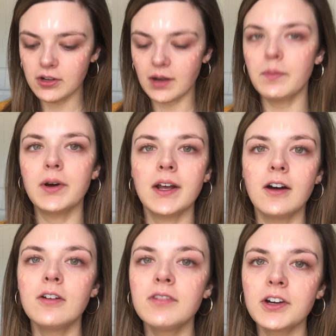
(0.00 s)
You can put it
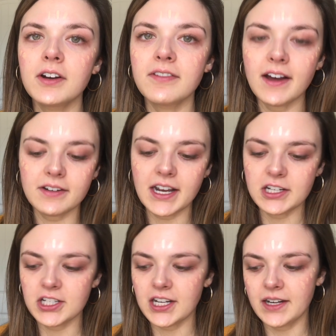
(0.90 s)
over your
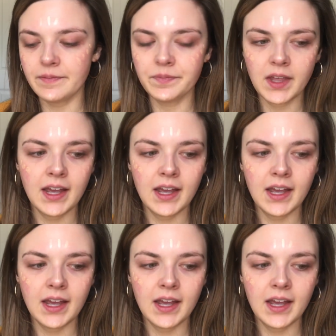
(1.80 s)
foundation.